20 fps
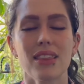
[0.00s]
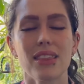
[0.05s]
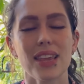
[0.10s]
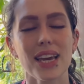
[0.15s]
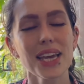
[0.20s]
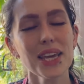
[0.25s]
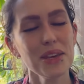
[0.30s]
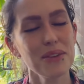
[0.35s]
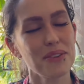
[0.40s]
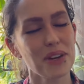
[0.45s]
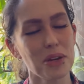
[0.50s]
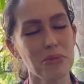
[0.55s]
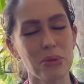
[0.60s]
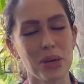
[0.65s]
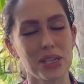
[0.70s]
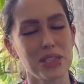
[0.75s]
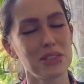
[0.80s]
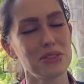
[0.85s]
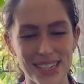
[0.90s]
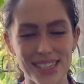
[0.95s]
Thank you very
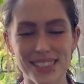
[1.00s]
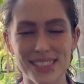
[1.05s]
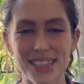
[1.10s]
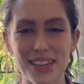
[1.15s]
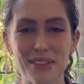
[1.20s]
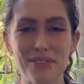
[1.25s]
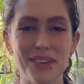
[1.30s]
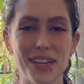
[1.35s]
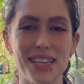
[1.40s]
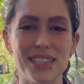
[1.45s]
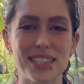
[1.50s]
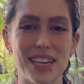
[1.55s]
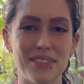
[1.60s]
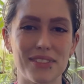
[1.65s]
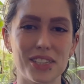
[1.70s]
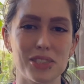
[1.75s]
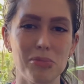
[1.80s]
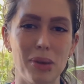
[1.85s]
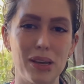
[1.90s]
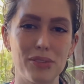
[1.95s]
much. It's lovely to have
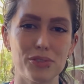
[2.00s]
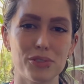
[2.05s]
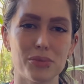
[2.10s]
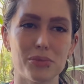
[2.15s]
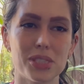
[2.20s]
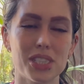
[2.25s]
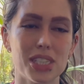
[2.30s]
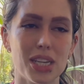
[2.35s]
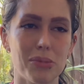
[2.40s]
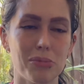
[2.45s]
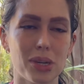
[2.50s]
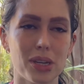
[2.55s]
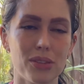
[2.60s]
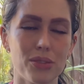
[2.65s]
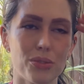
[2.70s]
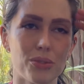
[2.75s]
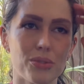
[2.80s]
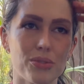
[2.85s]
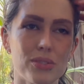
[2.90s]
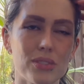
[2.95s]
this platform to share my
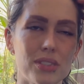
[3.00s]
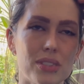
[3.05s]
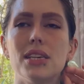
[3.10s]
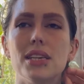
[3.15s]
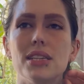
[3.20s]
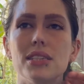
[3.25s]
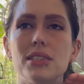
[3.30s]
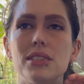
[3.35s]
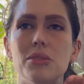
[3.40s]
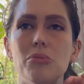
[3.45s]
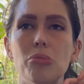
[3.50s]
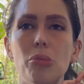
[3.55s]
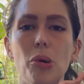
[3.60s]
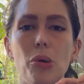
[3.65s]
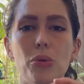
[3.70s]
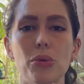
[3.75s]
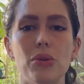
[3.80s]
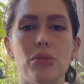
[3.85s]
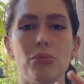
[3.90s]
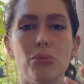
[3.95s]
thoughts. It's
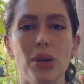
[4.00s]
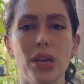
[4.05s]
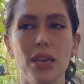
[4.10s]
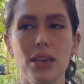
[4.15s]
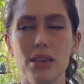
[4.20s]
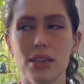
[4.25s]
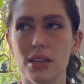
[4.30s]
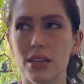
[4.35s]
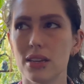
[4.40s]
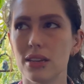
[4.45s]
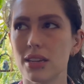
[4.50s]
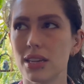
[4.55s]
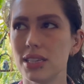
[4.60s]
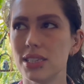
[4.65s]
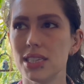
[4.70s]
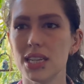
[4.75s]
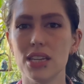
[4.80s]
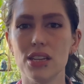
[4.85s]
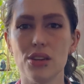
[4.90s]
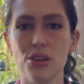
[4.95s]
important we can
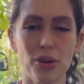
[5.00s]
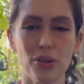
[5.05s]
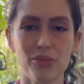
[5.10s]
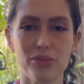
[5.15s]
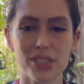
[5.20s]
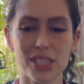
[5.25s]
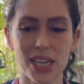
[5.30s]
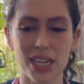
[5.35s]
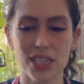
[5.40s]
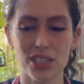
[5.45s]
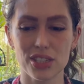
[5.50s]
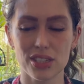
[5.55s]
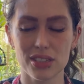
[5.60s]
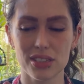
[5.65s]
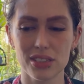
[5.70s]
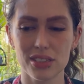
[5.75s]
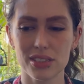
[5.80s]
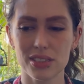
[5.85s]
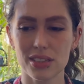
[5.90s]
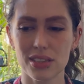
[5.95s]
continue
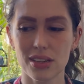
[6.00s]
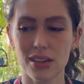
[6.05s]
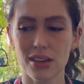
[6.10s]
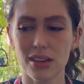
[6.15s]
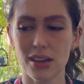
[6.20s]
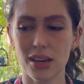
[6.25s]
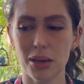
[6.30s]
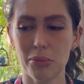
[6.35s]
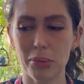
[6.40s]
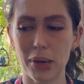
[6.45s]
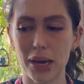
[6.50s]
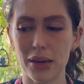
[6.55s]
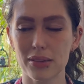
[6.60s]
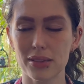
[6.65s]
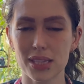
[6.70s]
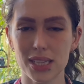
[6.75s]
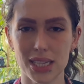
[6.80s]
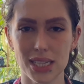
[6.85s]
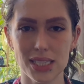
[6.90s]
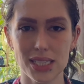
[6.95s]
conversations
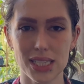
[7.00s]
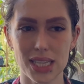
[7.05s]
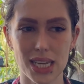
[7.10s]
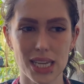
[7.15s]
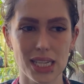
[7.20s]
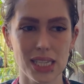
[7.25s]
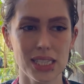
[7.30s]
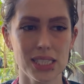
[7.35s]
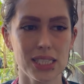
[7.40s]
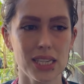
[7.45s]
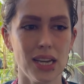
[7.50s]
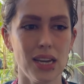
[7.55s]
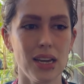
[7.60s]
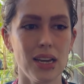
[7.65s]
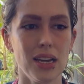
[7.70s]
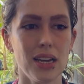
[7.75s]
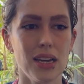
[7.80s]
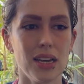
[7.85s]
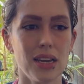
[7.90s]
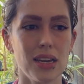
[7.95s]
about these things.
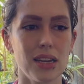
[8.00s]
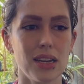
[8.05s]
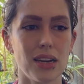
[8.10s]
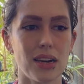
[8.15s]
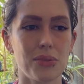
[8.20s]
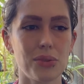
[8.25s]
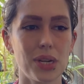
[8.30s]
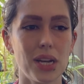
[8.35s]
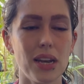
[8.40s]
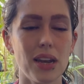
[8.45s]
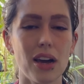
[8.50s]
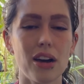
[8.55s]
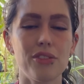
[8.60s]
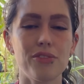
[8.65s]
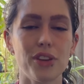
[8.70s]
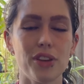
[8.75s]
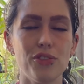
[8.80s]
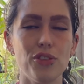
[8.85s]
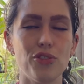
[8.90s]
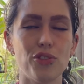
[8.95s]
I would love,
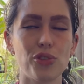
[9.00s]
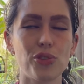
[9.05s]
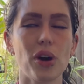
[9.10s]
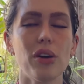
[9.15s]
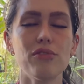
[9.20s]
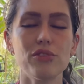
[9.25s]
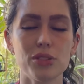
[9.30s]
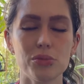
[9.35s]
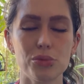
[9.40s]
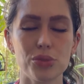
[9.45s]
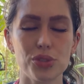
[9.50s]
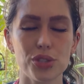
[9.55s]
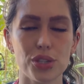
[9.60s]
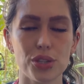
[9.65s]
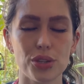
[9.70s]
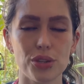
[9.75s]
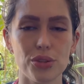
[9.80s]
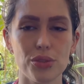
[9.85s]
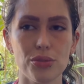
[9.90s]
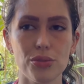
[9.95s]
if you feel comfortable
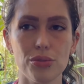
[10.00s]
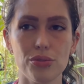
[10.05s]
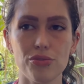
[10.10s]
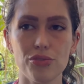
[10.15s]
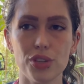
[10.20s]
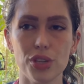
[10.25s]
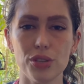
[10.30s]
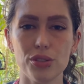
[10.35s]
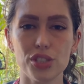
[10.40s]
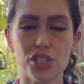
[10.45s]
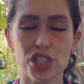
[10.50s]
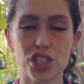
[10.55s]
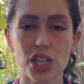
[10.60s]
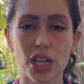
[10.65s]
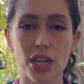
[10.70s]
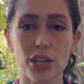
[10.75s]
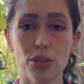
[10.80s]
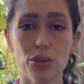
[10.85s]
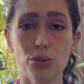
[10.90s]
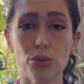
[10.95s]
for you to
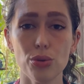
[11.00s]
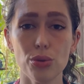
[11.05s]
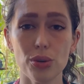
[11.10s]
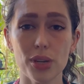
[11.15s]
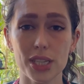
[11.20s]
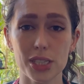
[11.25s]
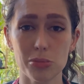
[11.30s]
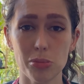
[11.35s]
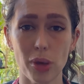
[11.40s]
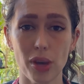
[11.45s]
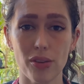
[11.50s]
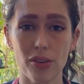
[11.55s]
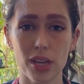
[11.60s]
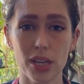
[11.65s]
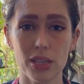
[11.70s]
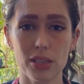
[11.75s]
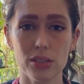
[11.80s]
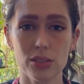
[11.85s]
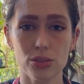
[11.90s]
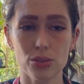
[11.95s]
share your
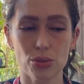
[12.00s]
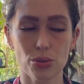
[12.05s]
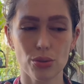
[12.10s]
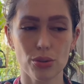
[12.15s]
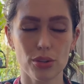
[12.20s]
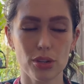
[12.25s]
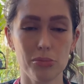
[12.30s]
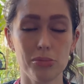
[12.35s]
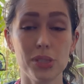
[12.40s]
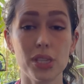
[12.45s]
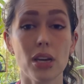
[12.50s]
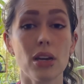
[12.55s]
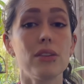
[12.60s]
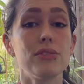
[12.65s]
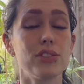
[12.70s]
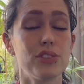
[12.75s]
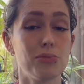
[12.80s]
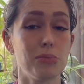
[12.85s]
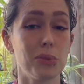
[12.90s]
experience or an observed